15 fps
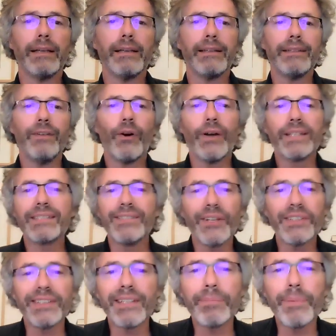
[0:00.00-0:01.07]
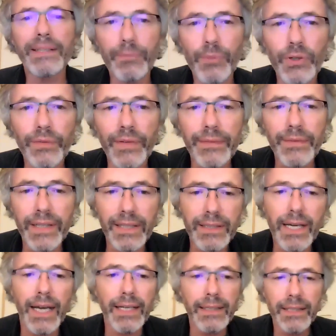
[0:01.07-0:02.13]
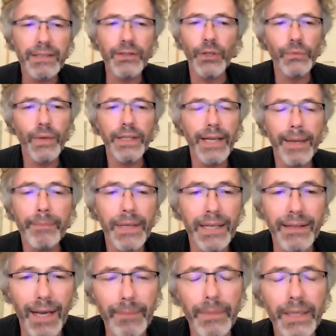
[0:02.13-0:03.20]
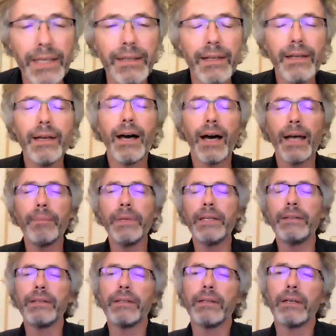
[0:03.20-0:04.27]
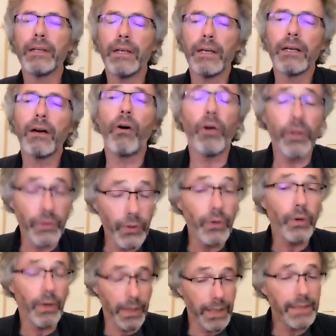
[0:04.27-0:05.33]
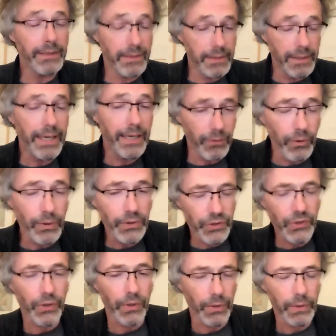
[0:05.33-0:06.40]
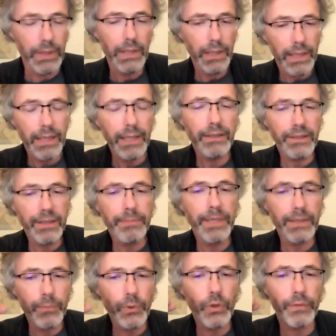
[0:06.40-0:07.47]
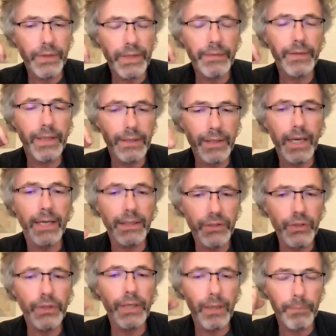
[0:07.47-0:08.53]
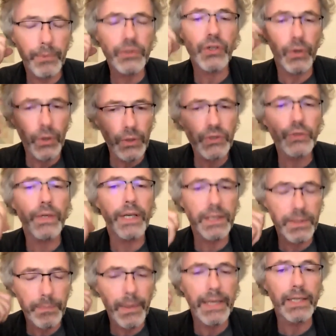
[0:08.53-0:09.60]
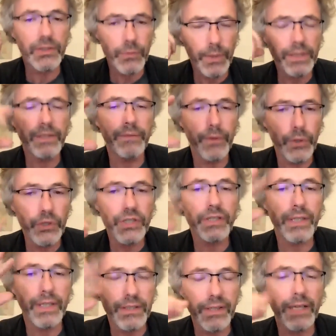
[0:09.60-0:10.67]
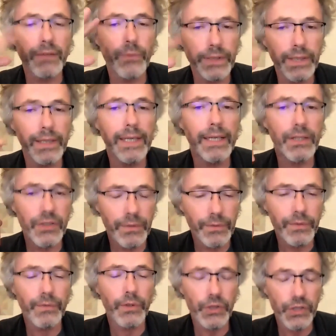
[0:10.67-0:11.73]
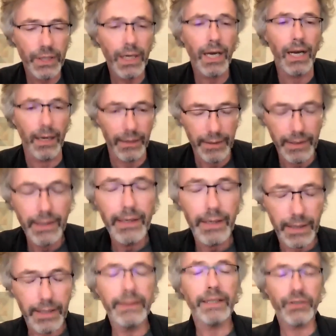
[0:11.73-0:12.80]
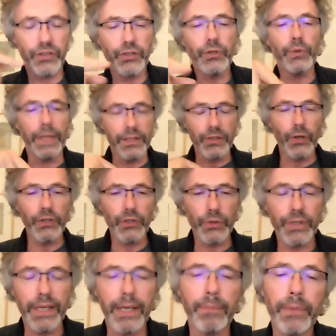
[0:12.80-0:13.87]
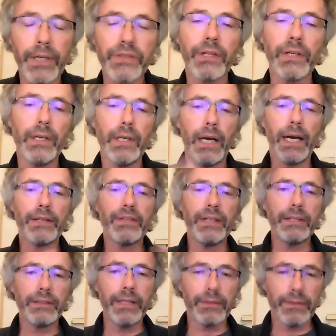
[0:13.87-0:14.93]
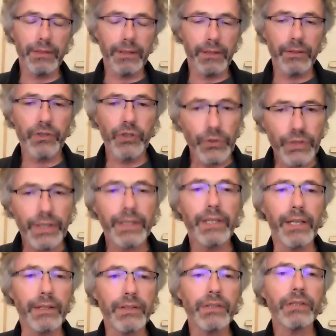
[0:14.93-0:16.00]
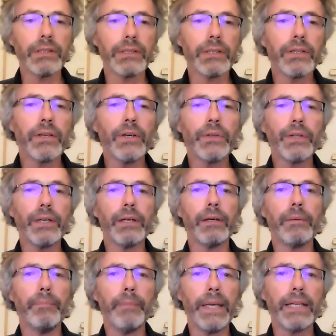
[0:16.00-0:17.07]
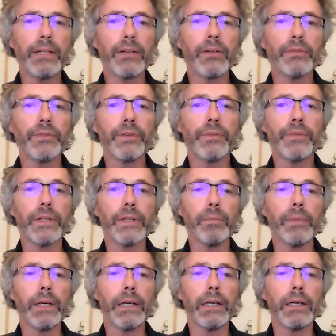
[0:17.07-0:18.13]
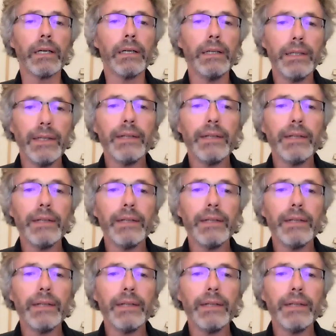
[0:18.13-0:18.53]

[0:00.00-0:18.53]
no, it's not the Tibetan Book of Living and Dying. That's not what I mean. Although it's there also in the Tibetan Book of Living and Dying, Sogyal Rinpoche also explains what devotion is and what the layers of devotion are. That's true. It's also there. But I think that Dzongsa Kyenzo, you know, the maker of the film,